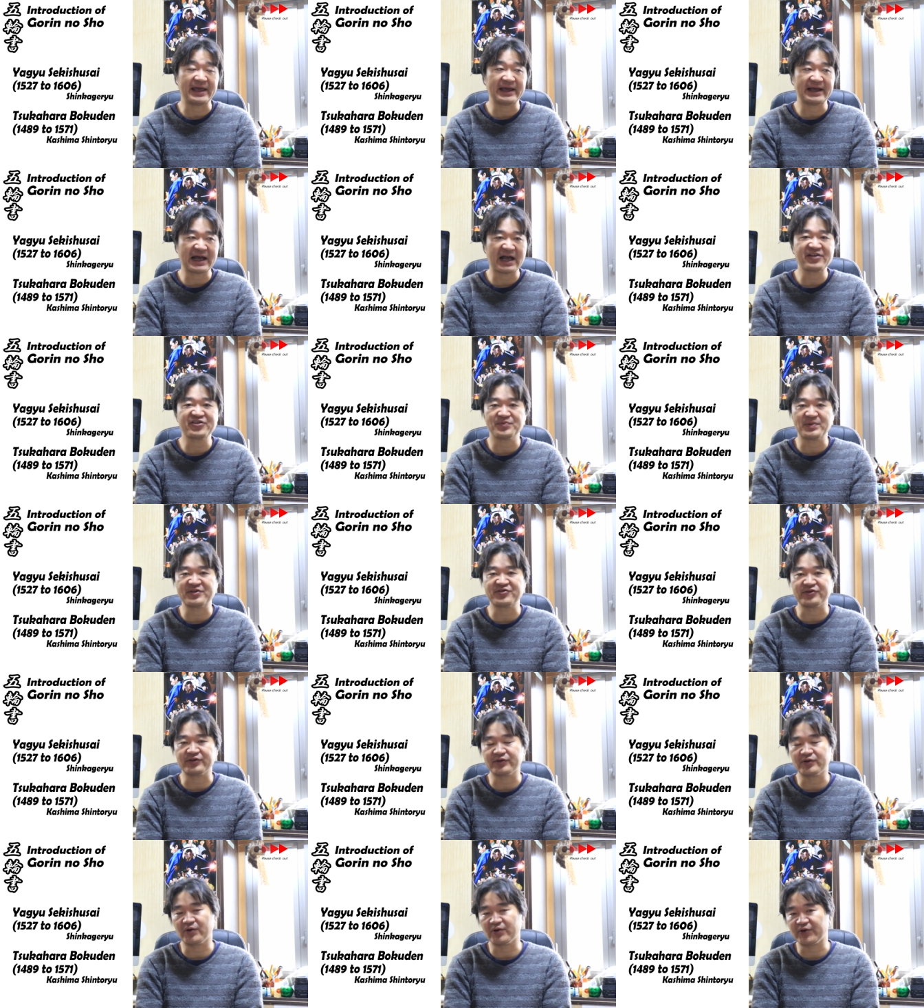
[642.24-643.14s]
Kashima
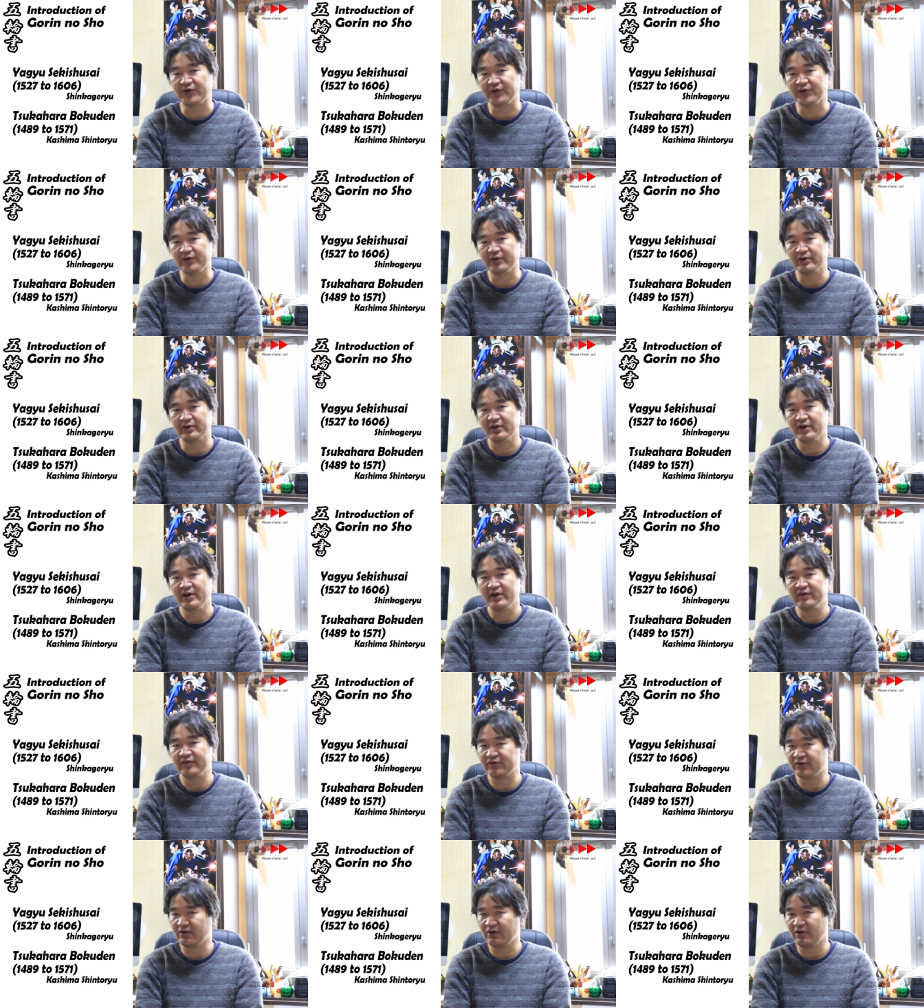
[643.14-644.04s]
Shintoryu.
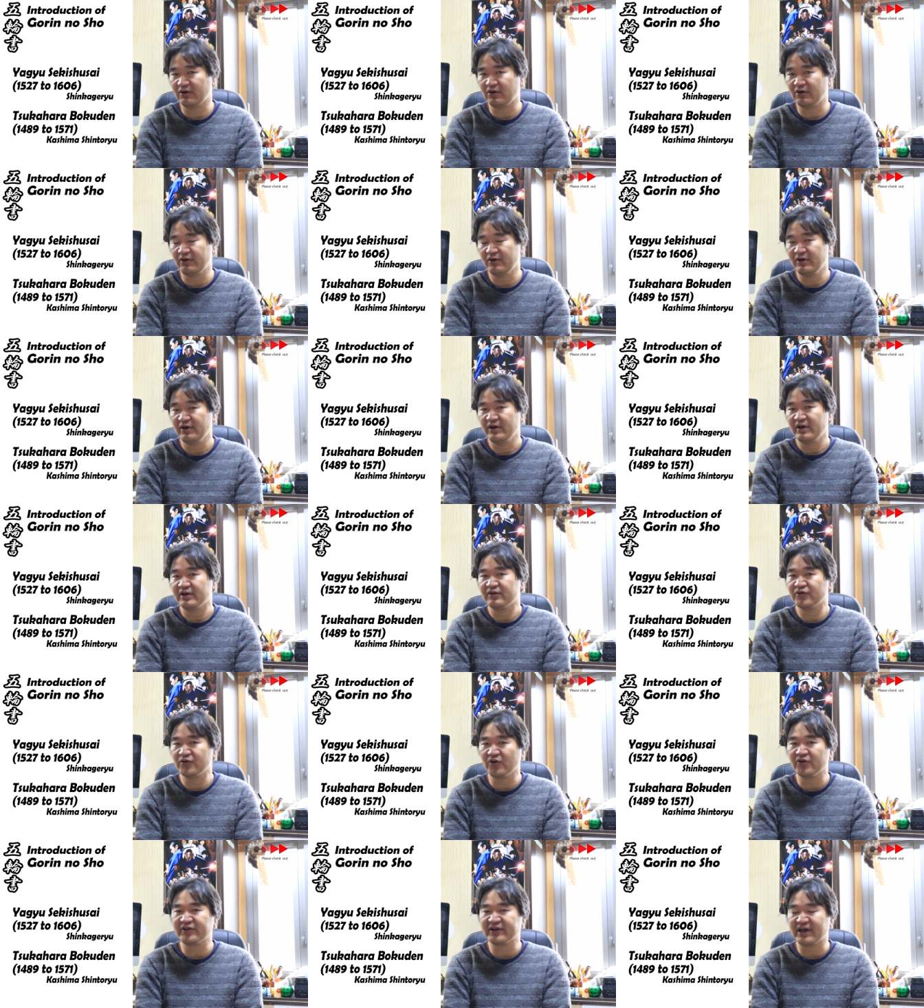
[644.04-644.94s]
So
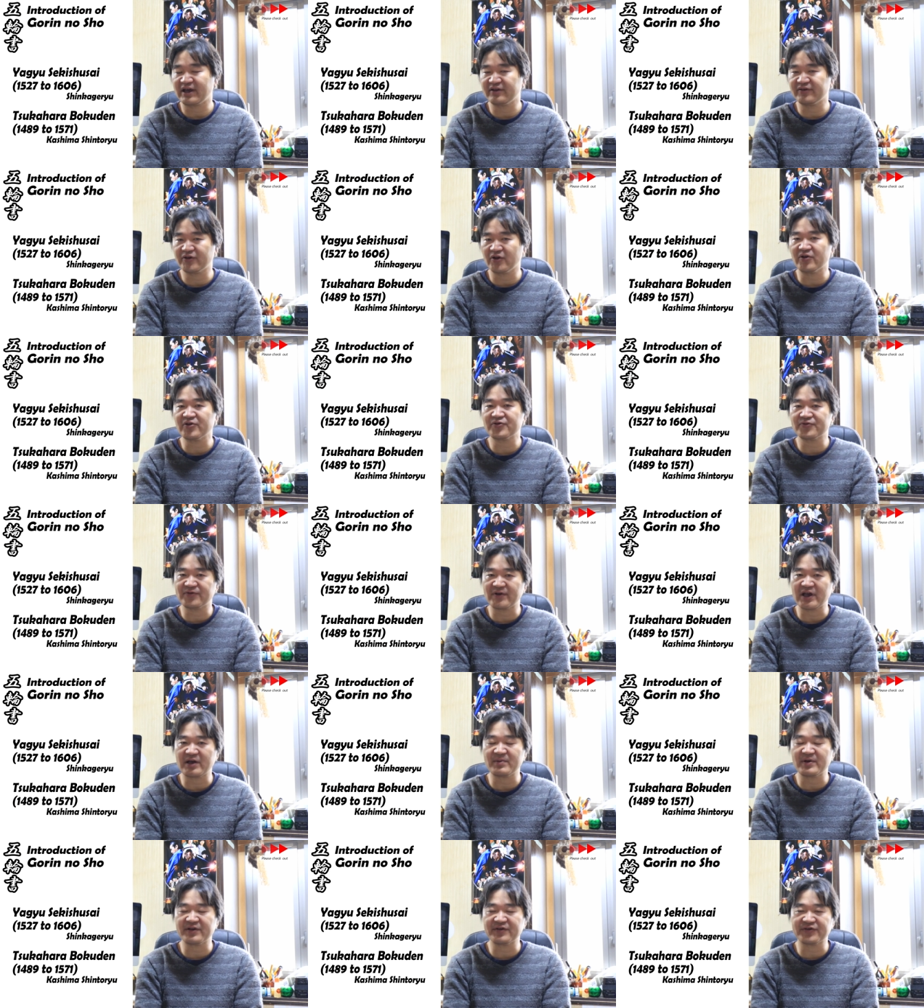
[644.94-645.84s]
those those
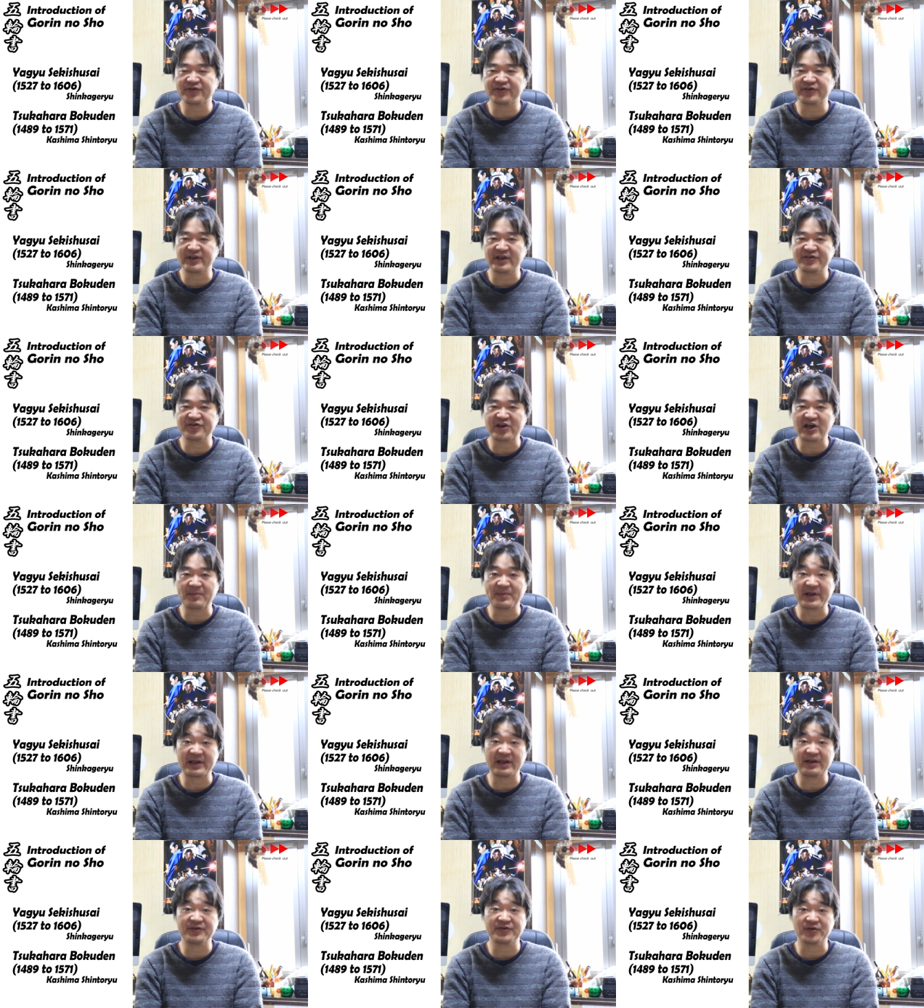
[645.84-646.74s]
famous the
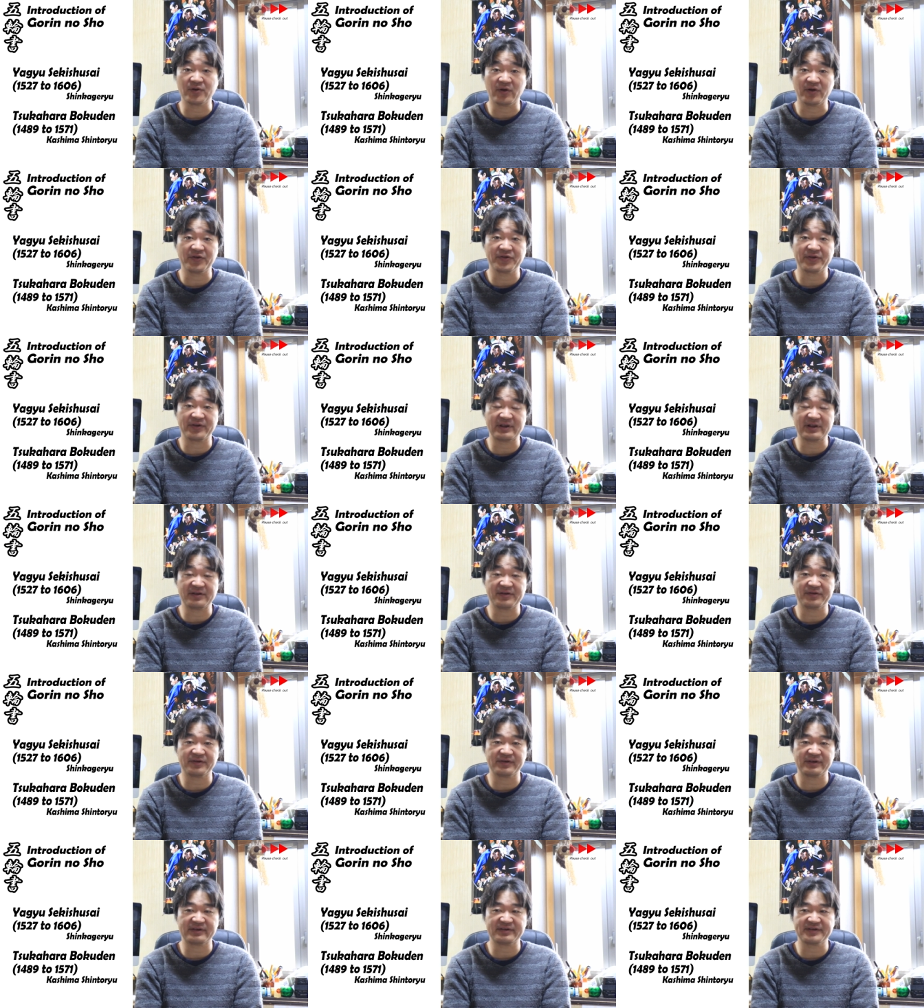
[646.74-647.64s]
Japanese soul
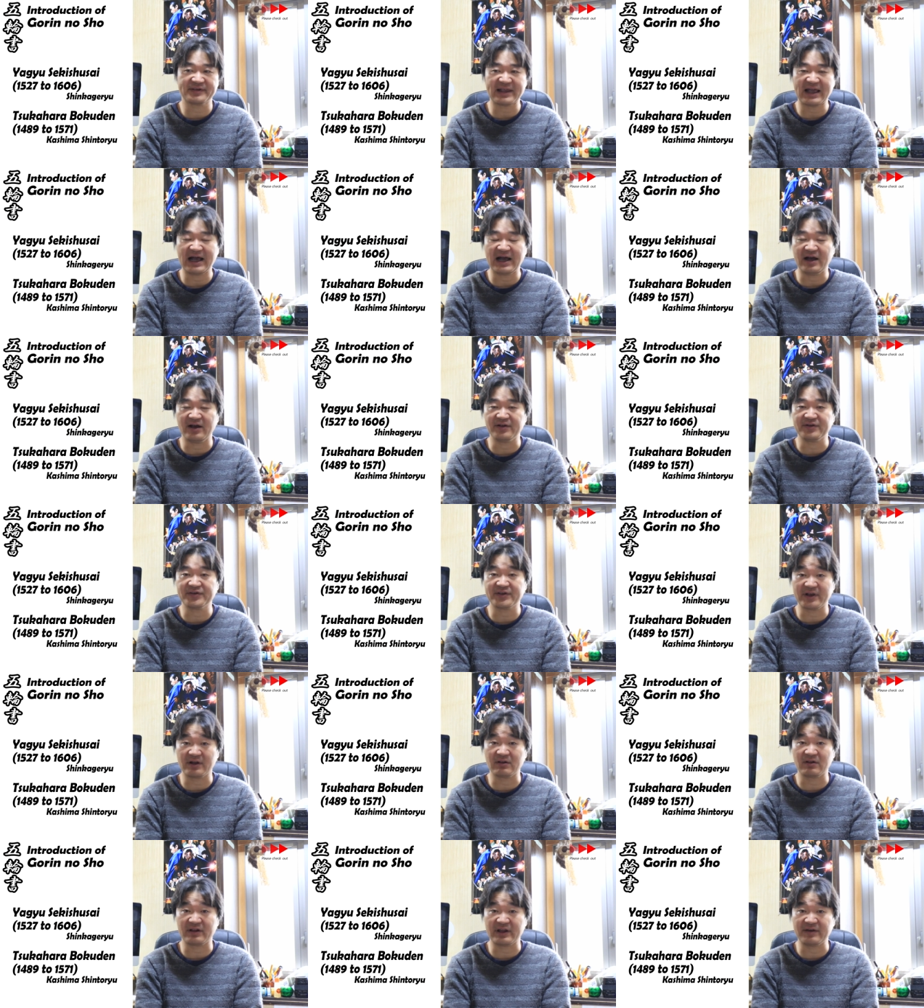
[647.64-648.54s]
stars
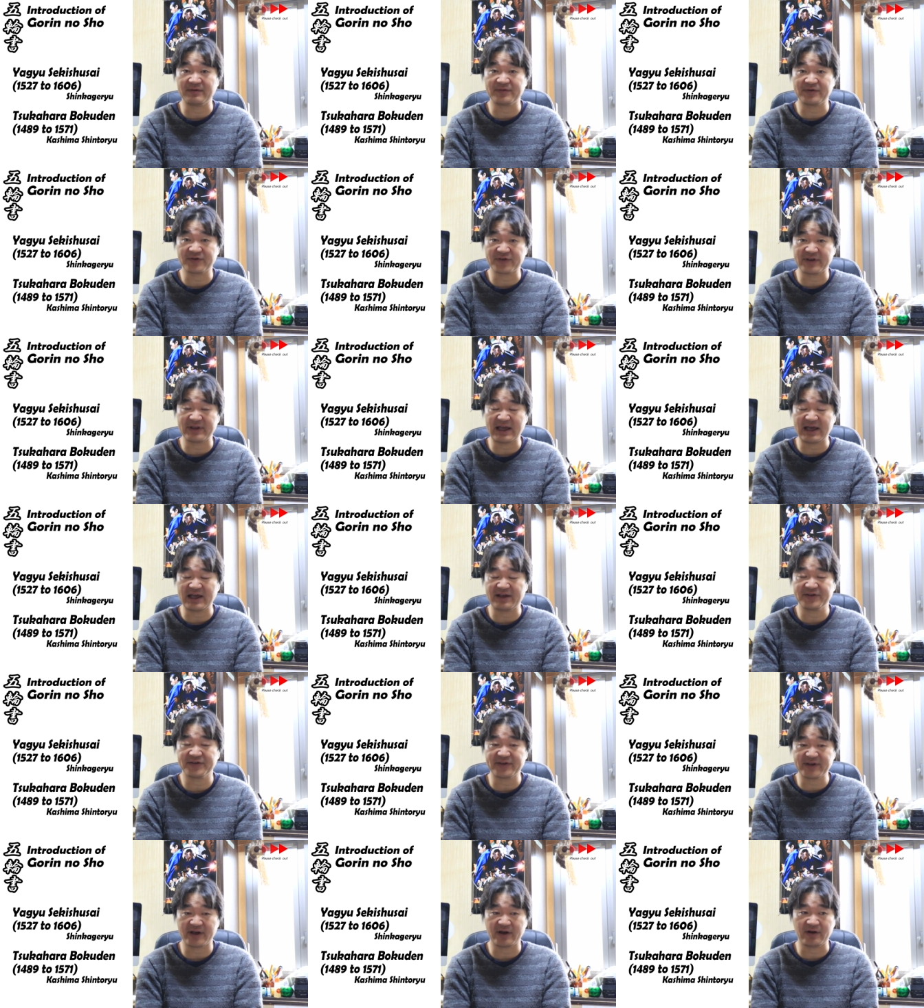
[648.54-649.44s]
still lived
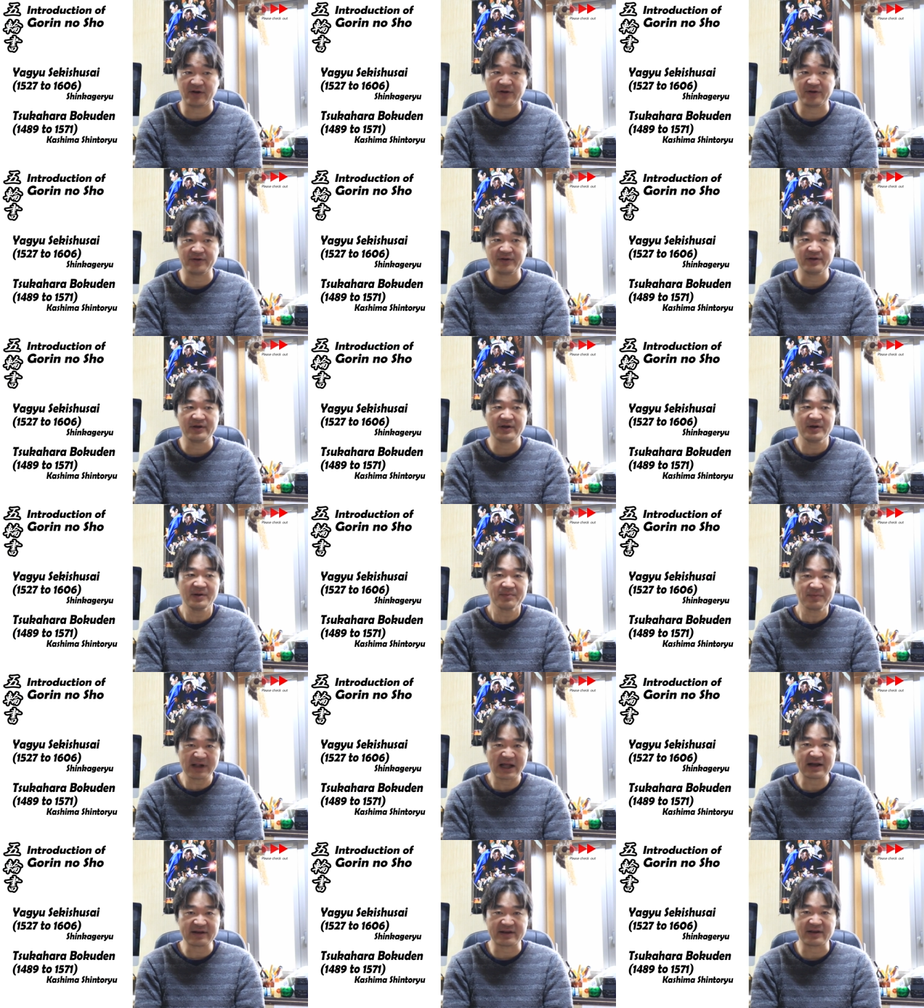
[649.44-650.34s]
still
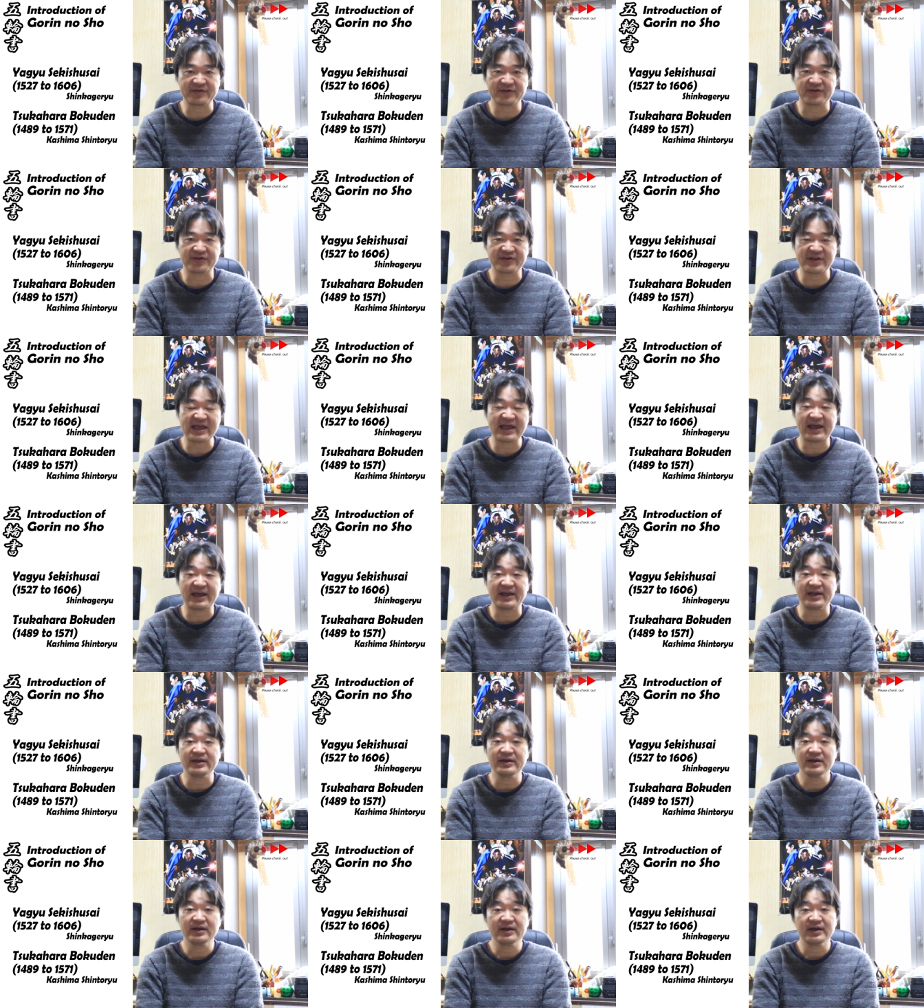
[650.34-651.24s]
practiced today